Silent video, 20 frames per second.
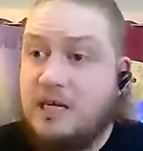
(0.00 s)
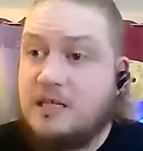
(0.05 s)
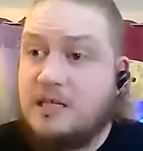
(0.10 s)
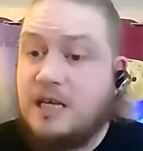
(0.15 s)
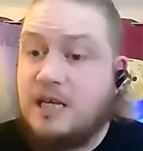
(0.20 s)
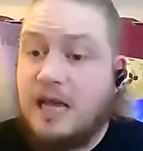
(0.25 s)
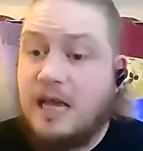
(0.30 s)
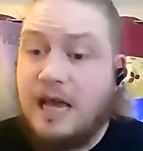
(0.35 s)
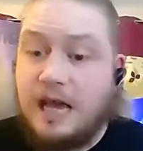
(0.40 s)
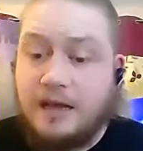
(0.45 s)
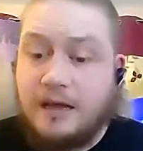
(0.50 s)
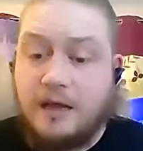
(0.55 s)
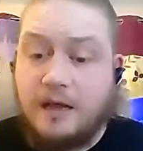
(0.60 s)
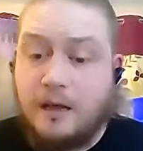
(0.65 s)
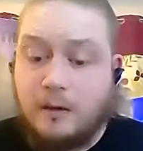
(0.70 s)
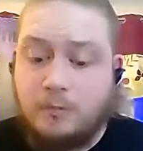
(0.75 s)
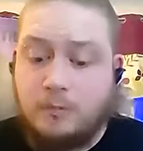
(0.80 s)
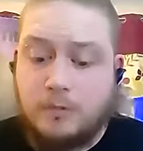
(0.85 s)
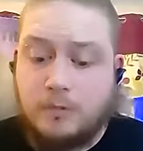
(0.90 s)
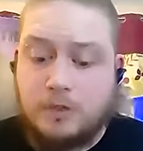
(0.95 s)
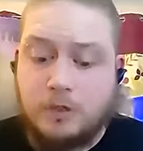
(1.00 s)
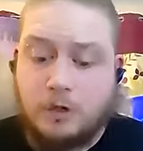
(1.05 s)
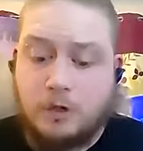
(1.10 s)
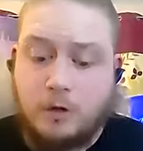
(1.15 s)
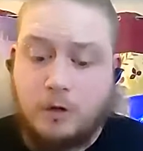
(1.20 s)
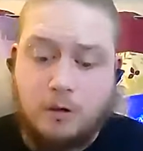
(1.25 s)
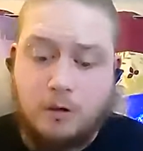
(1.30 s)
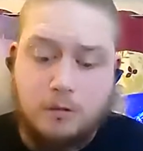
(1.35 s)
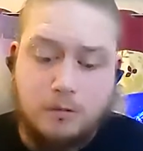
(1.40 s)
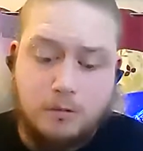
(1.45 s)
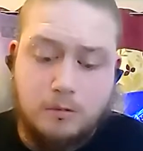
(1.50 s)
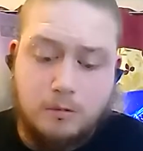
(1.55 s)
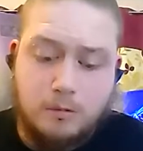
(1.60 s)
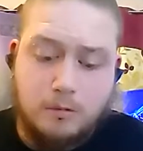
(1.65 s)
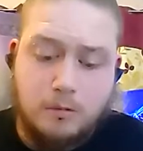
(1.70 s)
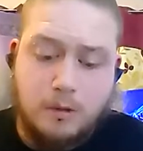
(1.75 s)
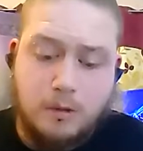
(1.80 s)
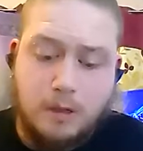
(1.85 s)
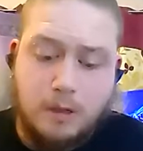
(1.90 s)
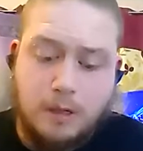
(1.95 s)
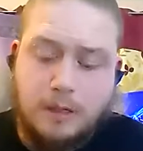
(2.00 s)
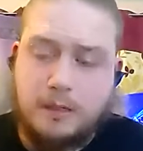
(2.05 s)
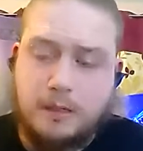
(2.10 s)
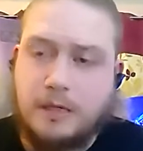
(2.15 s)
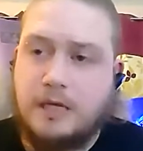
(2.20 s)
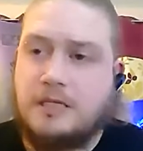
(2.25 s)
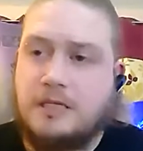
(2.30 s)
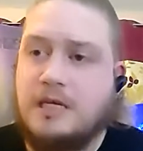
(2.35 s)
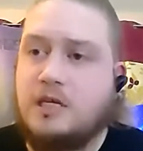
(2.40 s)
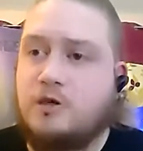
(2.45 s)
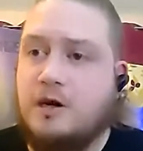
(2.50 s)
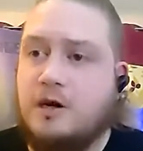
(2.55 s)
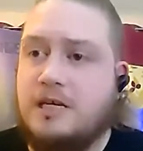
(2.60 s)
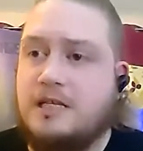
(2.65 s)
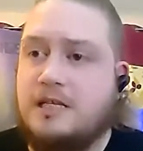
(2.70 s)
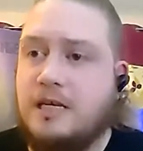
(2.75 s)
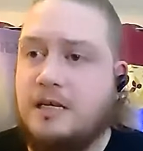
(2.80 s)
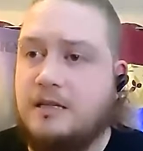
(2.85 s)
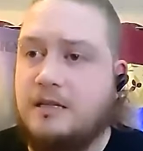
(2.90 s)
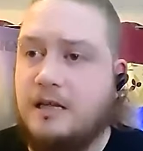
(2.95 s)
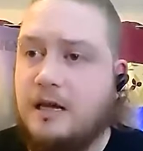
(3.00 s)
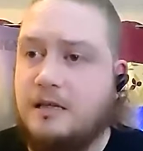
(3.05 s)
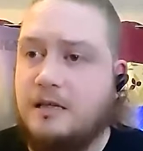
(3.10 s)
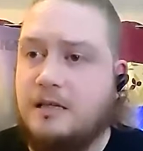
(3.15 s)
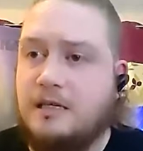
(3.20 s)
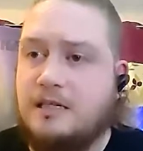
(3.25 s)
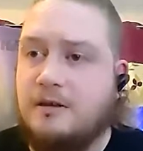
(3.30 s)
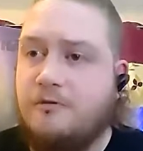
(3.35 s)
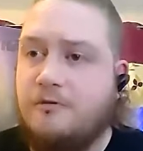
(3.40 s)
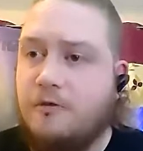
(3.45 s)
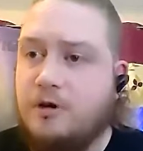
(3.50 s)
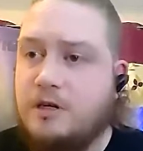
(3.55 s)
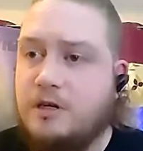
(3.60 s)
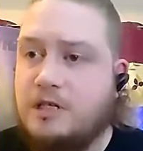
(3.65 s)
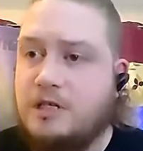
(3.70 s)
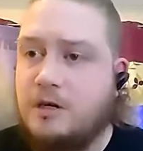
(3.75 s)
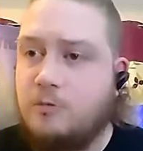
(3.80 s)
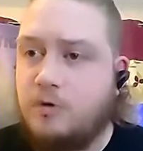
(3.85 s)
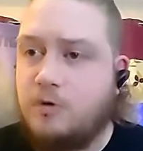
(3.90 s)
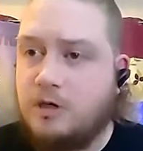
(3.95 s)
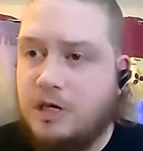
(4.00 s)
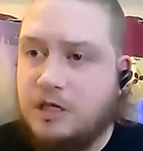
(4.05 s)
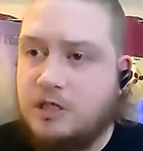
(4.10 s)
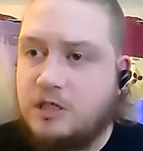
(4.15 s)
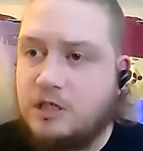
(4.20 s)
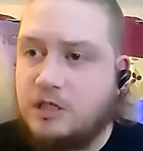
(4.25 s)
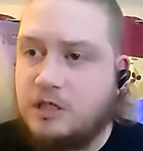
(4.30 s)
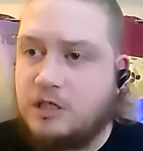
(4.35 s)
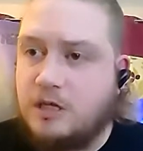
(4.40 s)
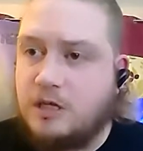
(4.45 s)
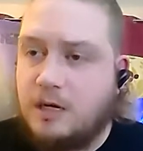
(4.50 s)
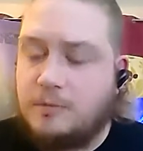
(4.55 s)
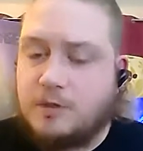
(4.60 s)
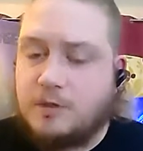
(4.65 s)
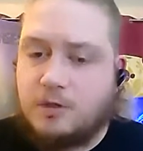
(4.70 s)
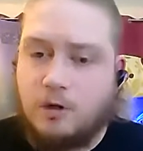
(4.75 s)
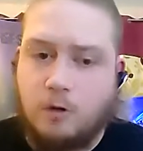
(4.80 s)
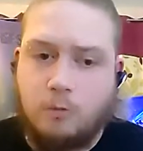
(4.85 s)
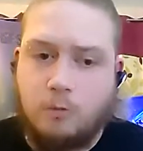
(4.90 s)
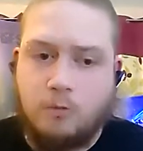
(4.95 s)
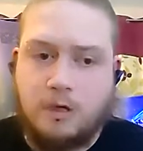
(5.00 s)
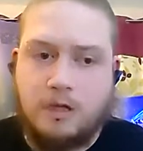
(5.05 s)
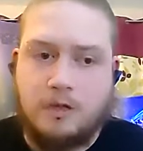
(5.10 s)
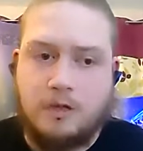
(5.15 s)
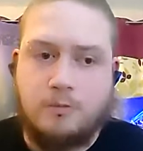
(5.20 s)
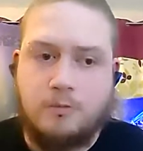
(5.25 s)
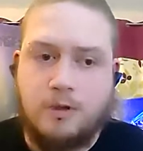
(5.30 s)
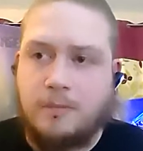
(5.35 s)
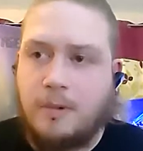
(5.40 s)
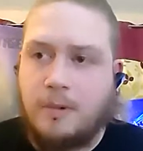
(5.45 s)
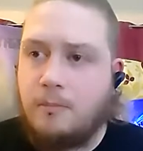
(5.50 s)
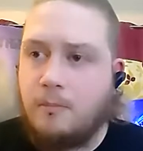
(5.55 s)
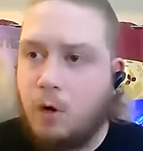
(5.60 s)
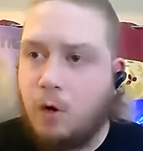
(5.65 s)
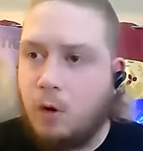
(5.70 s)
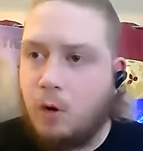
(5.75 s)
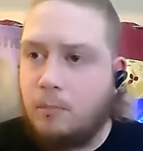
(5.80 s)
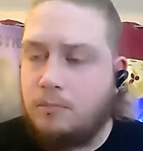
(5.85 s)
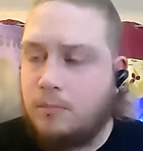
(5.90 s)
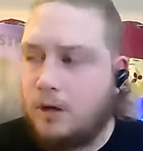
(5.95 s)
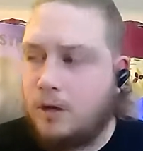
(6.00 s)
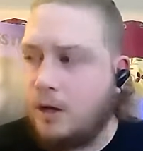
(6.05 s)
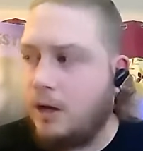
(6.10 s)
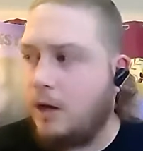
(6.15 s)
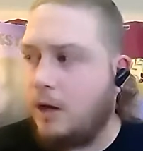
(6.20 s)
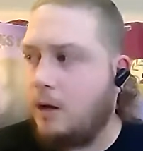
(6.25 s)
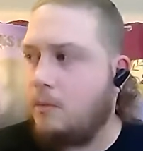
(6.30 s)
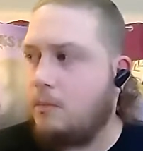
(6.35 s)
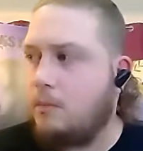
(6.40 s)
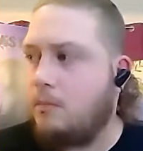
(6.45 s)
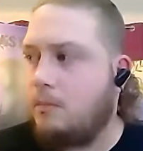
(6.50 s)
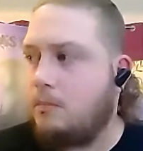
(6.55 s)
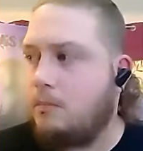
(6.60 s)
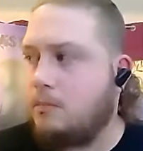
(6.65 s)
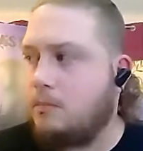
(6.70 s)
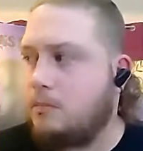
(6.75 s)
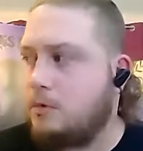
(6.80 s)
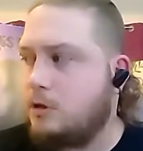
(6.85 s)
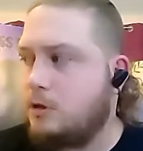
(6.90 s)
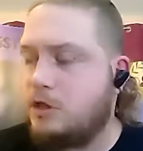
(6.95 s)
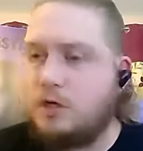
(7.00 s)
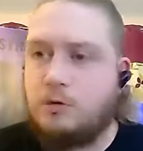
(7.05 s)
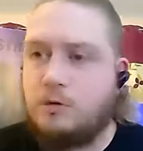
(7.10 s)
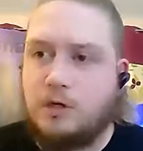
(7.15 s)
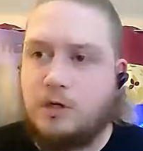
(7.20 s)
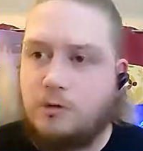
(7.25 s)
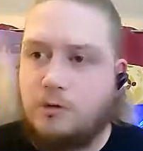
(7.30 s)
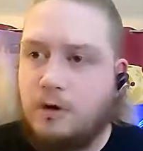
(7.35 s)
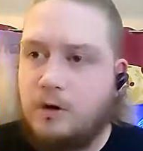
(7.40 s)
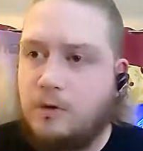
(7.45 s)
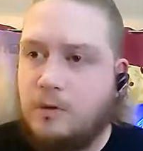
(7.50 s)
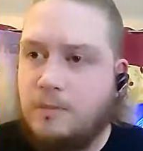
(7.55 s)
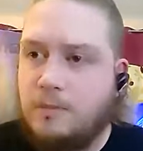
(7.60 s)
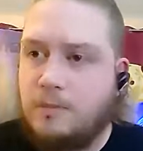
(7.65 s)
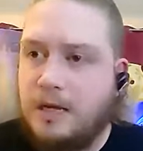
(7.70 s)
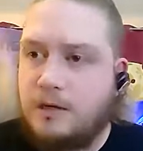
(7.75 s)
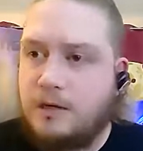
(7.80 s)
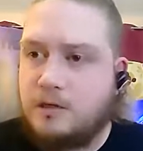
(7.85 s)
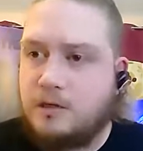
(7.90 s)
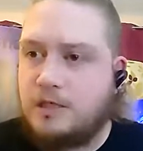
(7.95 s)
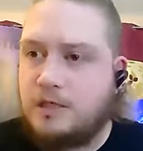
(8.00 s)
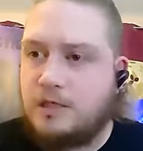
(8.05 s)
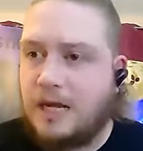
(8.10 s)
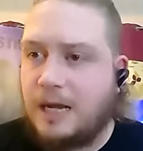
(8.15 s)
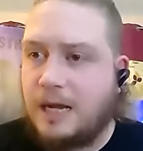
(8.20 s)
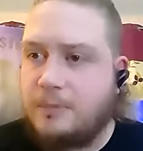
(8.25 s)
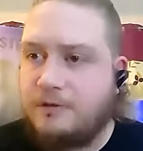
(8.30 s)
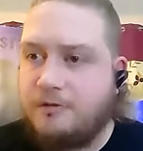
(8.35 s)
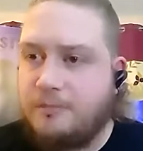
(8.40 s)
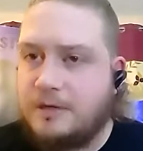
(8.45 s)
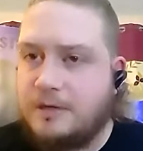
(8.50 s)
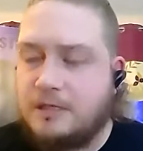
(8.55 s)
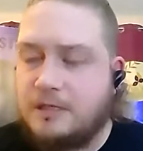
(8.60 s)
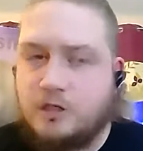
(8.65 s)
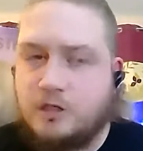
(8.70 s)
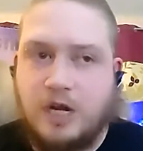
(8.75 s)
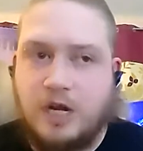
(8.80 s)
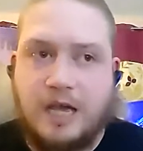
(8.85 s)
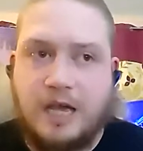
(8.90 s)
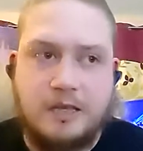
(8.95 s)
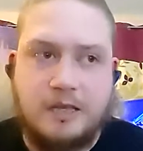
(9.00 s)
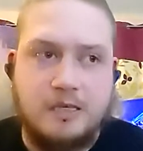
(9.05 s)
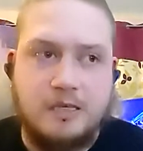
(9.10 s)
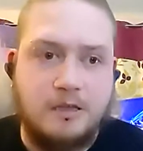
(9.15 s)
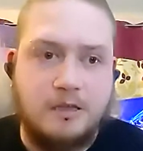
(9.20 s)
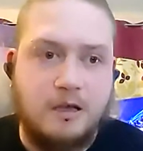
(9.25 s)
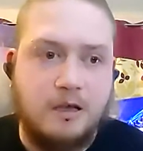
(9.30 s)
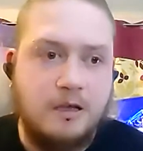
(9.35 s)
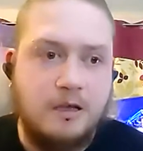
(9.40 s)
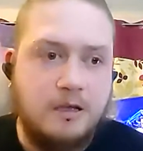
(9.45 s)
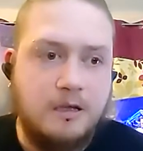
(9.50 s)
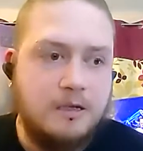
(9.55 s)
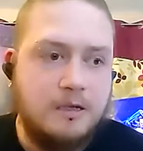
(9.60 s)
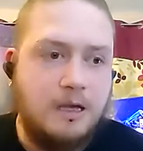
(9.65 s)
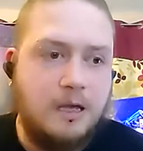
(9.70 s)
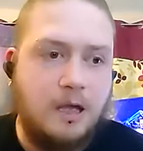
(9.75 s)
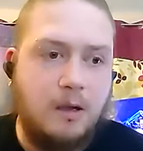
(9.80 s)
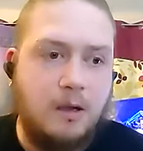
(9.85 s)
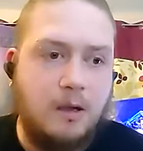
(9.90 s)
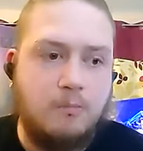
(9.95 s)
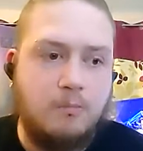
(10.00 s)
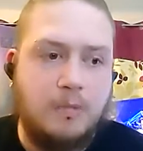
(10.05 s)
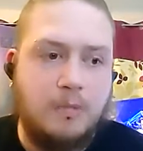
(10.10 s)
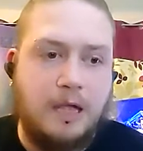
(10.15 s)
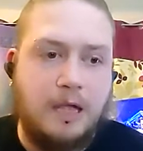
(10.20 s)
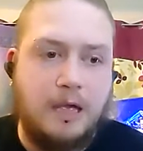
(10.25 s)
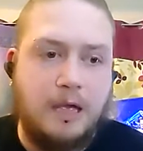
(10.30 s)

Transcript: is. Yeah. Um, so it's interesting the the difference in relationships. So with with my mum, um, she would agree with me, and she's happy for me to share this that um,